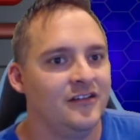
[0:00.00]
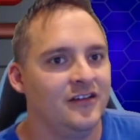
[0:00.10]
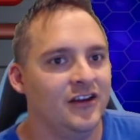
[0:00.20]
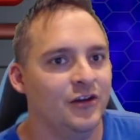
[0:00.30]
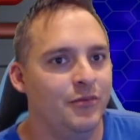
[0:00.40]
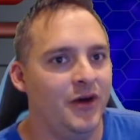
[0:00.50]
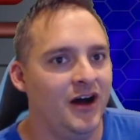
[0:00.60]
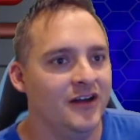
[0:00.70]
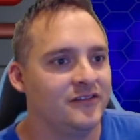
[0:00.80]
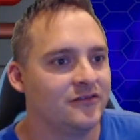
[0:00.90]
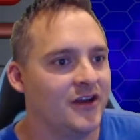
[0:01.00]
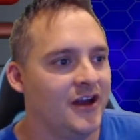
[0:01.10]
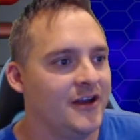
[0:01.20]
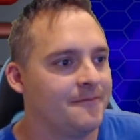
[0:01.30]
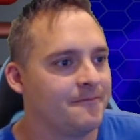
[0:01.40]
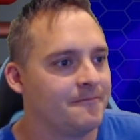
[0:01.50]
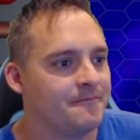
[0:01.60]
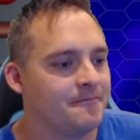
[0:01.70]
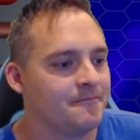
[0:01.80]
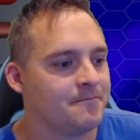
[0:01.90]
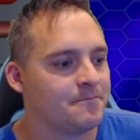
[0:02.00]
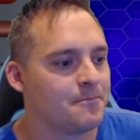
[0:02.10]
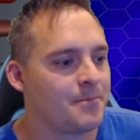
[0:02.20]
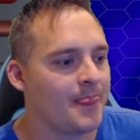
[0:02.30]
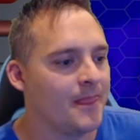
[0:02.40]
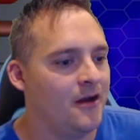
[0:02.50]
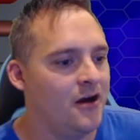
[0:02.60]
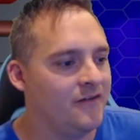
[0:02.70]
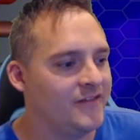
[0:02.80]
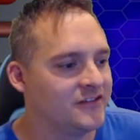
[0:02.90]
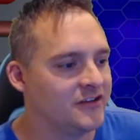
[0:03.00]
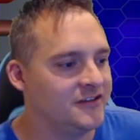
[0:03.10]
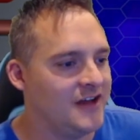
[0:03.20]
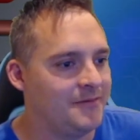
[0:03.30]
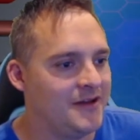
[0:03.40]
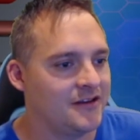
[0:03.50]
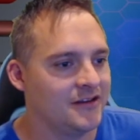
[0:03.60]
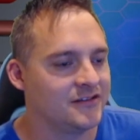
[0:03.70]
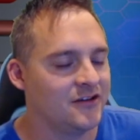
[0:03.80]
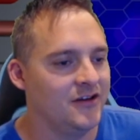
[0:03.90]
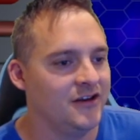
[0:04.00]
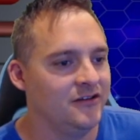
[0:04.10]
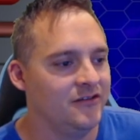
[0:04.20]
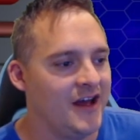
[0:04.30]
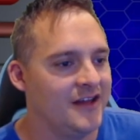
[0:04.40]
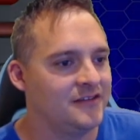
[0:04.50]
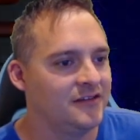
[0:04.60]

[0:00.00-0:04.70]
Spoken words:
And a Boss, okay. Arven's a good top deck. Let's go ahead and do that.